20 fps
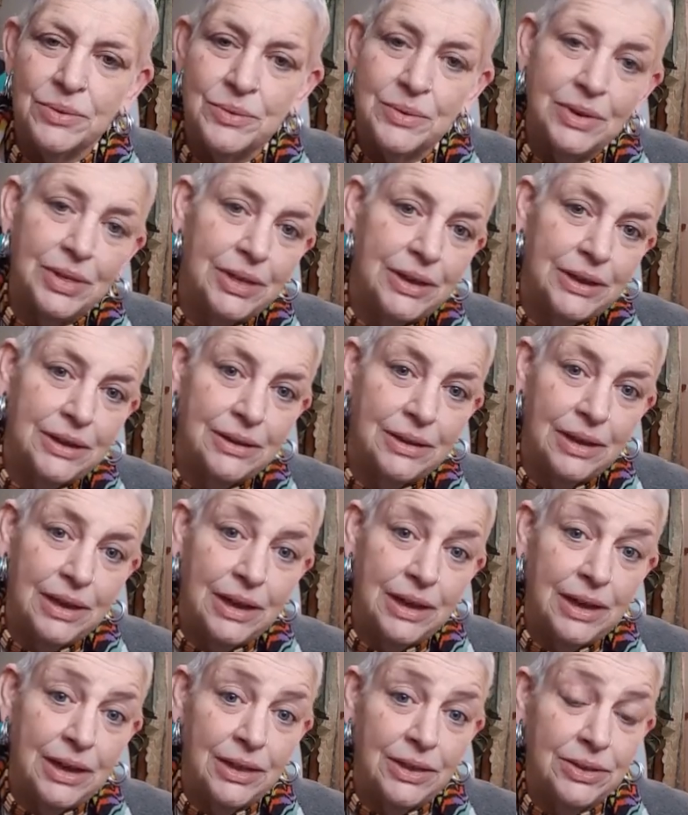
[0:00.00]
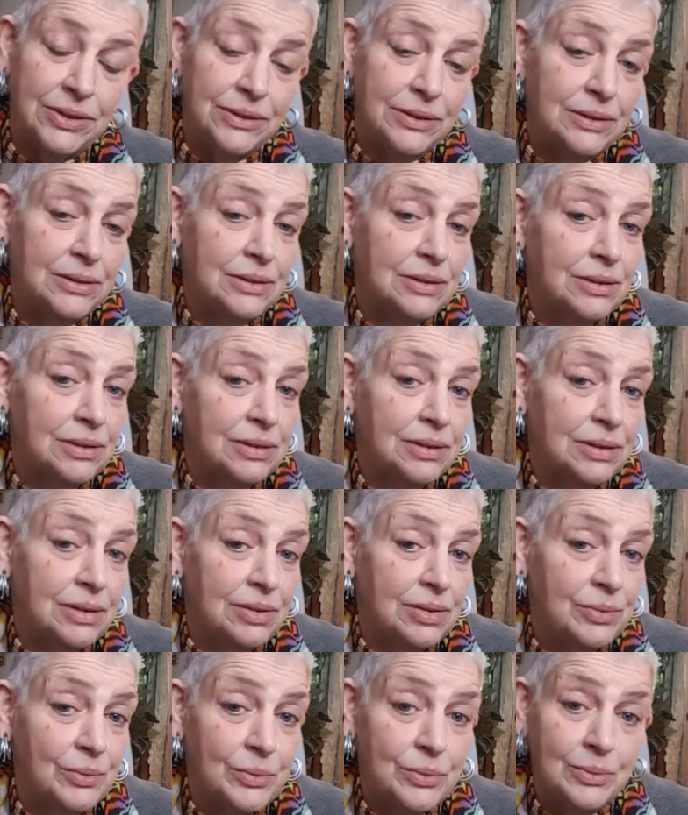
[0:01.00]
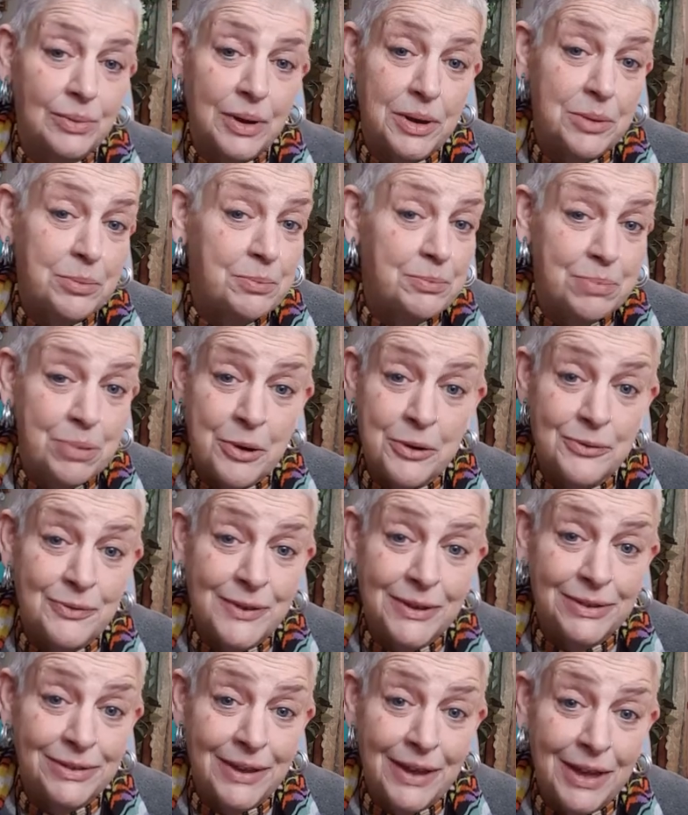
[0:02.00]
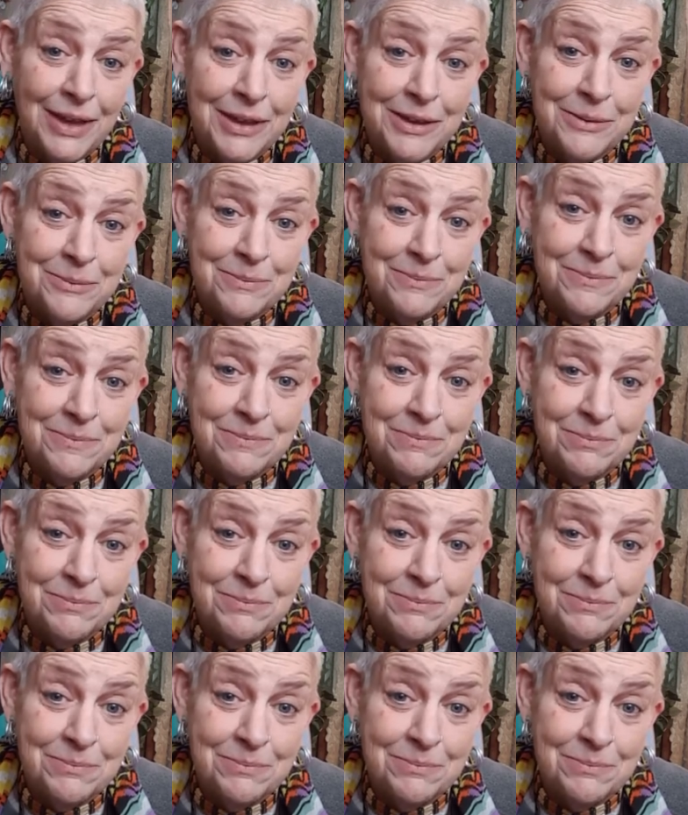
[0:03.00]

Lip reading: really, and what a perfect time,